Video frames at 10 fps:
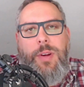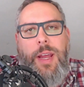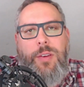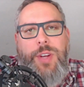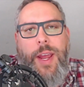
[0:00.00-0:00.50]

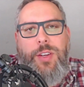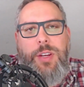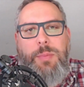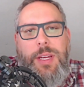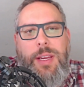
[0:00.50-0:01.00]
how
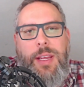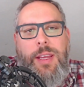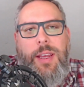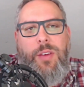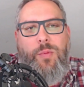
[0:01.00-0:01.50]

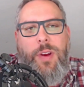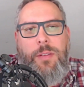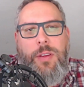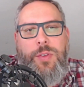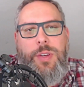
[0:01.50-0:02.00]
ChatGPT can
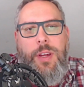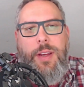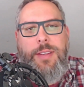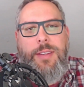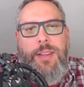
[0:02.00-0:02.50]

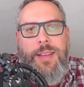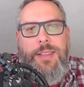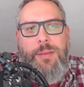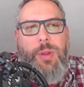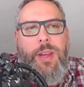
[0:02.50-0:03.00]
revolutionize
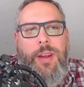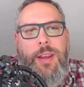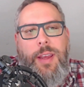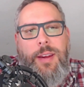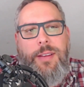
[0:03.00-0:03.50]
lesson
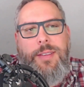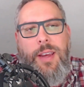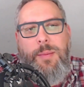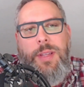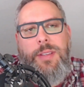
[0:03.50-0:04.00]
planning and
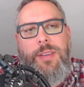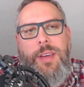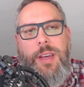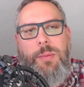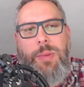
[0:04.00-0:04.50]
assignments,
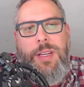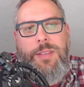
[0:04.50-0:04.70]
but its